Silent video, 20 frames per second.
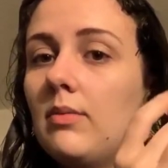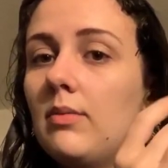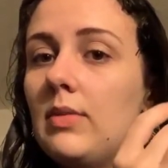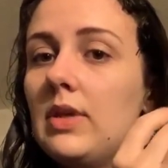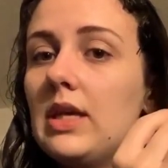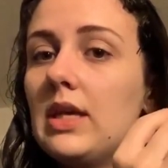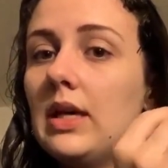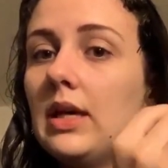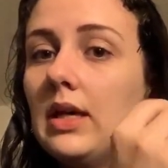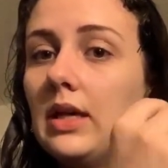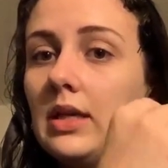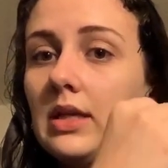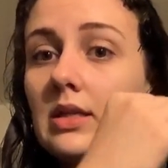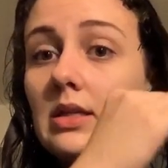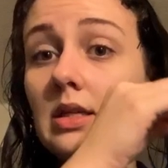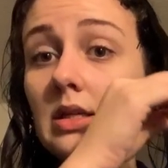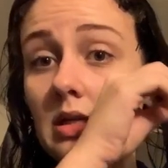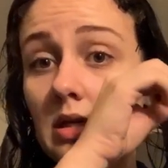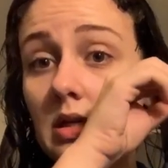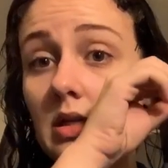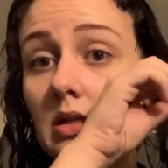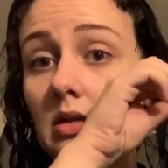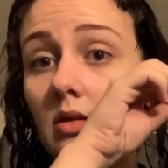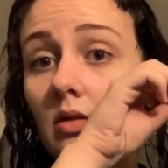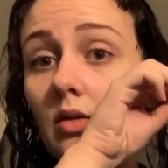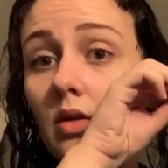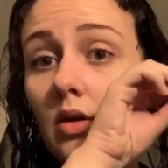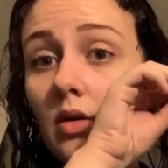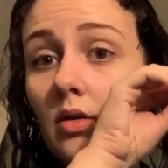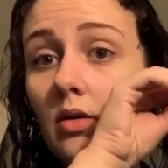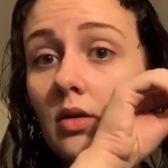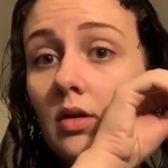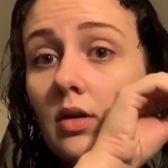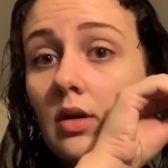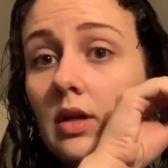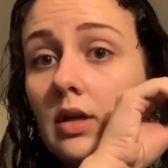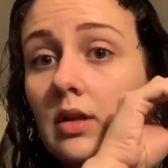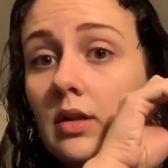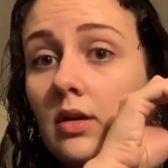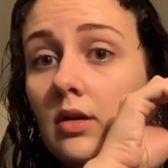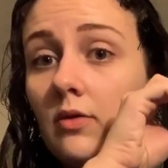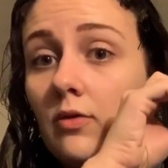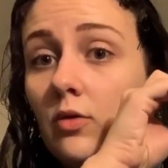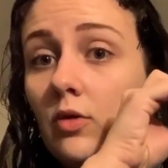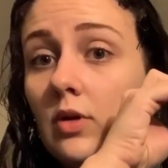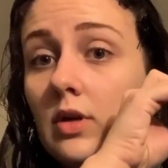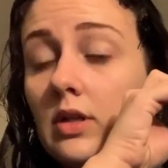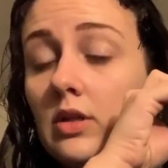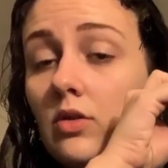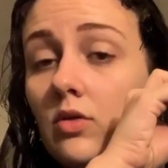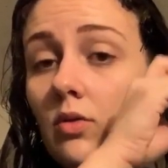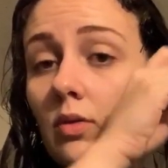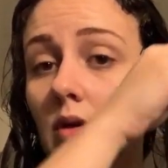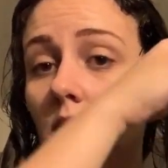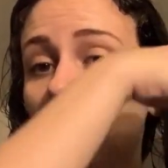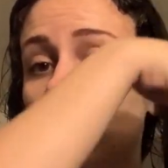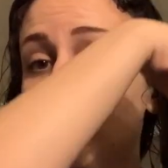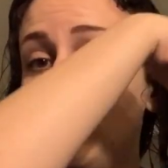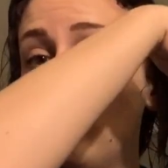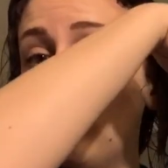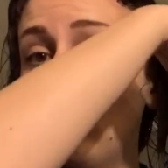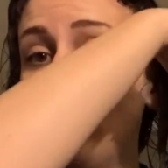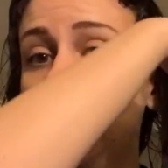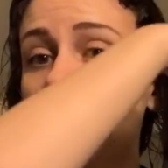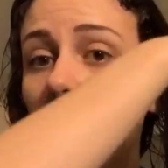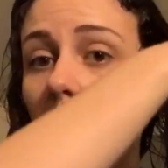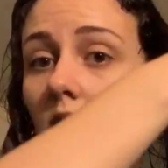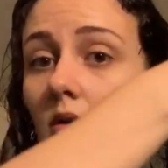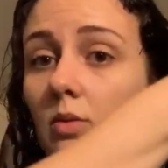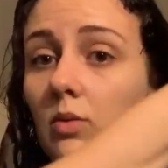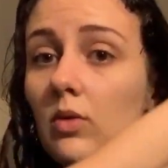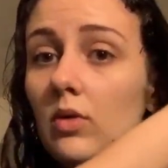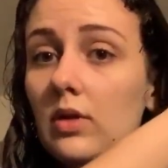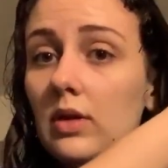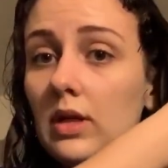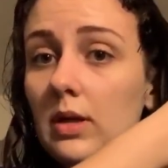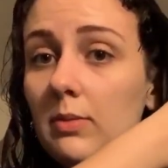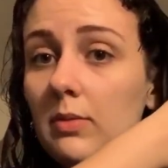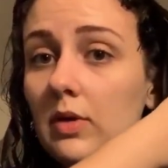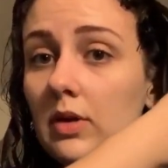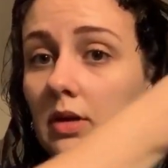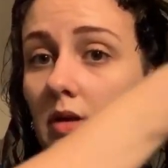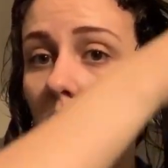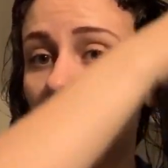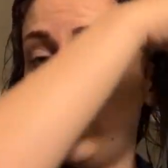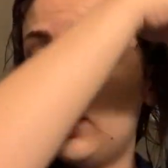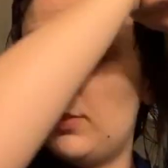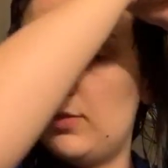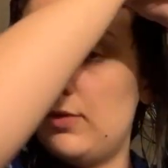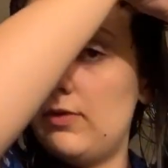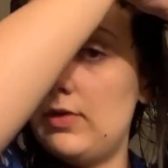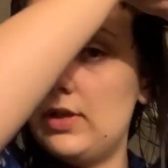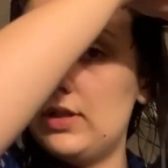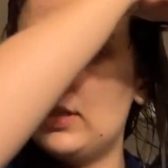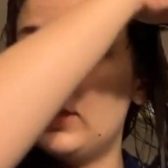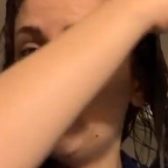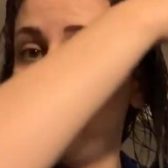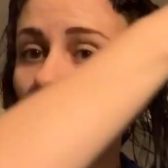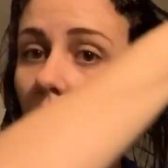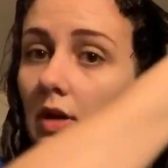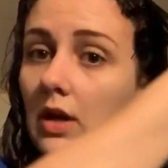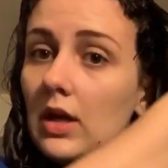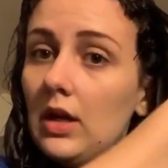Because it is longer and therefore it's going to be more hair rolled up on top of itself.